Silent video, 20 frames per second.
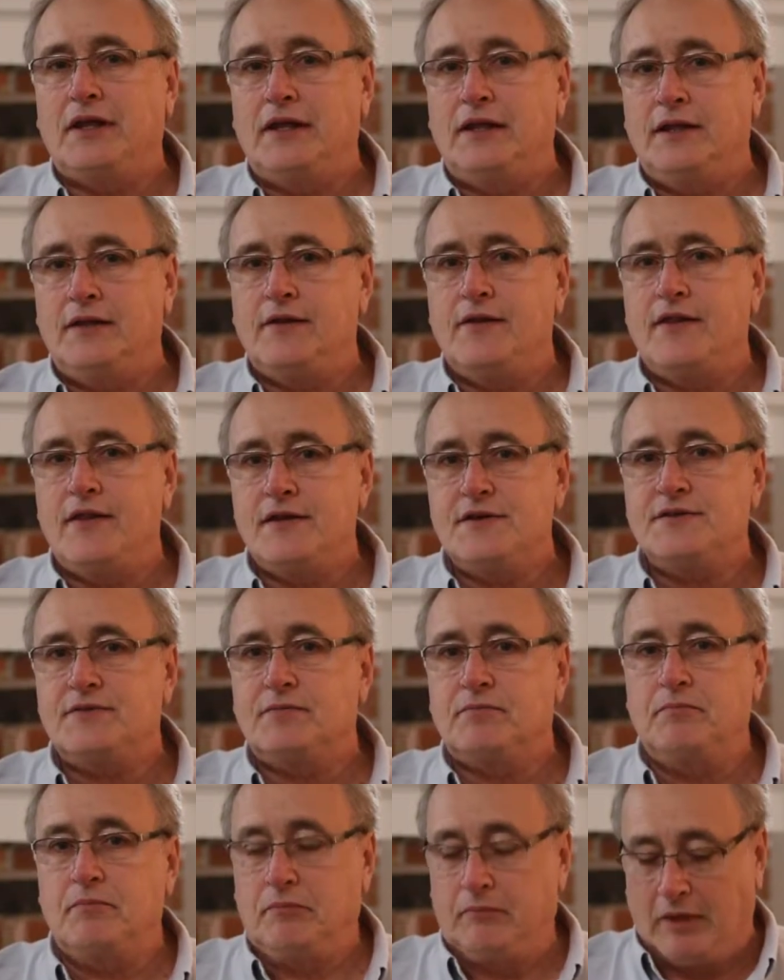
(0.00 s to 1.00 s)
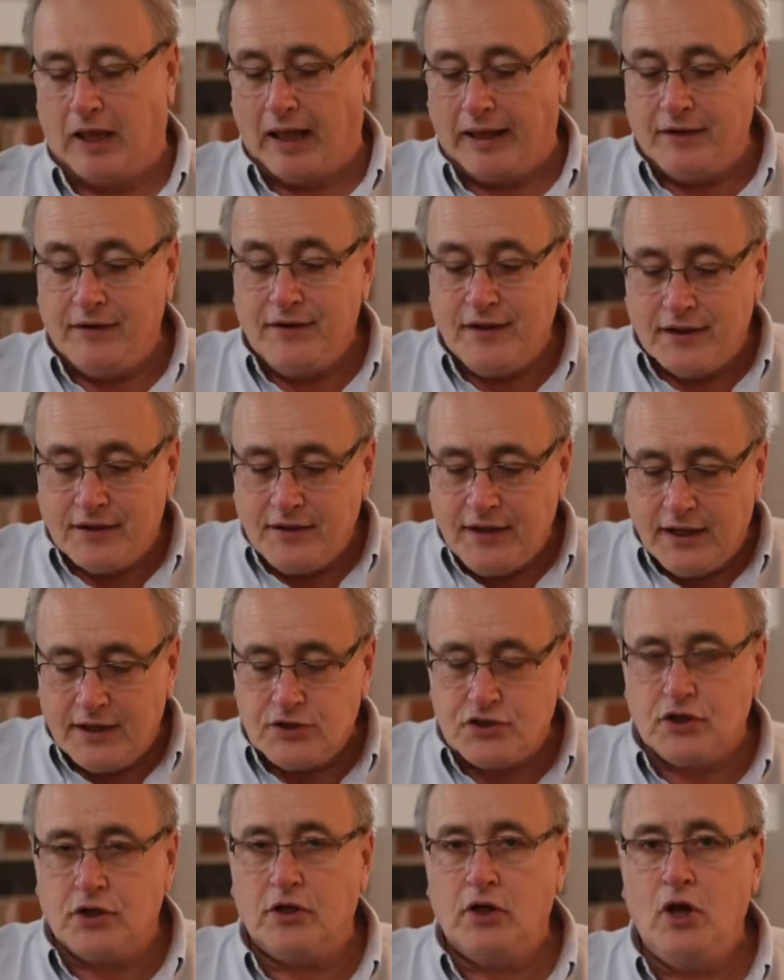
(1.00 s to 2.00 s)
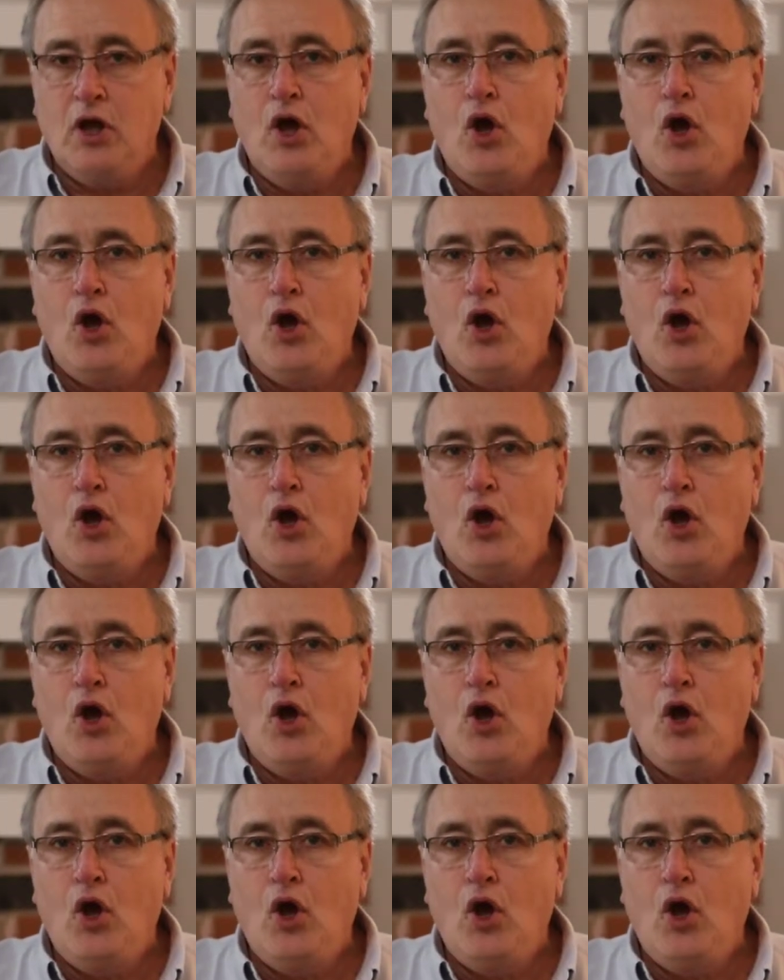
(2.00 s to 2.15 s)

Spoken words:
in this indentation